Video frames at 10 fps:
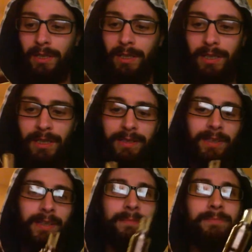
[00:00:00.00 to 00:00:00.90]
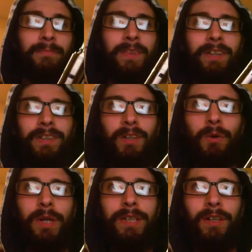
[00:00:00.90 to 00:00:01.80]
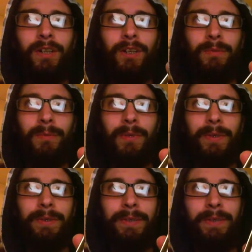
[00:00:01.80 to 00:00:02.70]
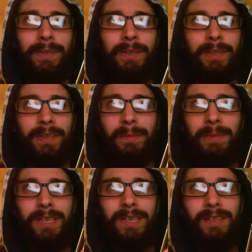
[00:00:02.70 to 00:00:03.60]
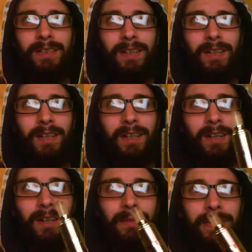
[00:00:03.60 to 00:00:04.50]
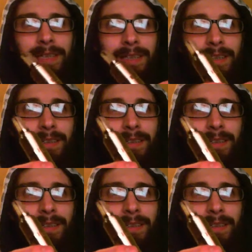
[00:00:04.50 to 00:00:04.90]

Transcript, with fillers: And uh, the Quasar on my Nemesis, I mean,